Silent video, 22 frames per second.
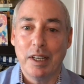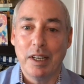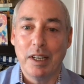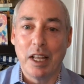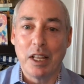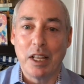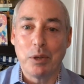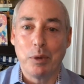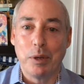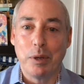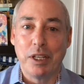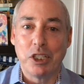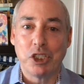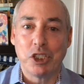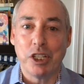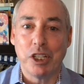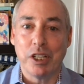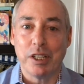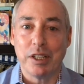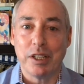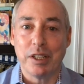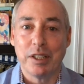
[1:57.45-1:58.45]
another
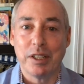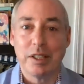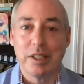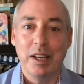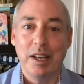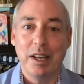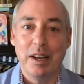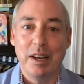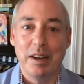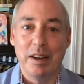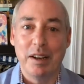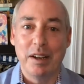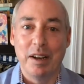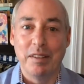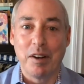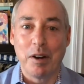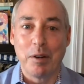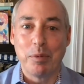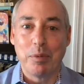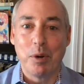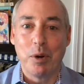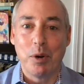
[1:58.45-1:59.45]
edition of
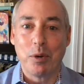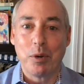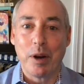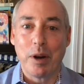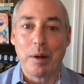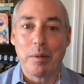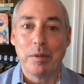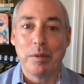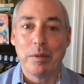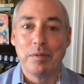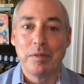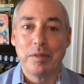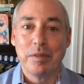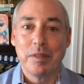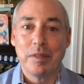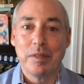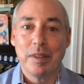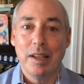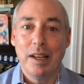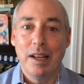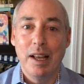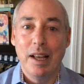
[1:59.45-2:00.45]
our program.
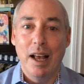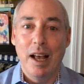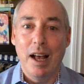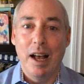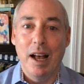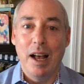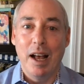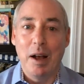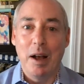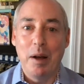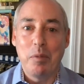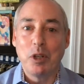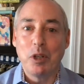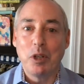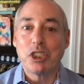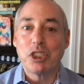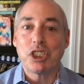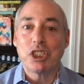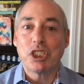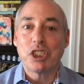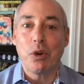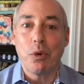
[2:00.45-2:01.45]
I'm going to
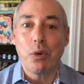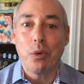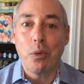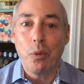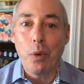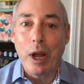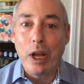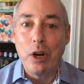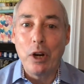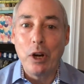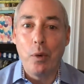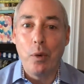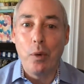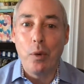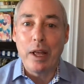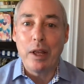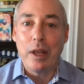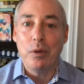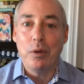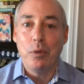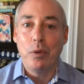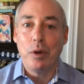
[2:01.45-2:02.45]
start right away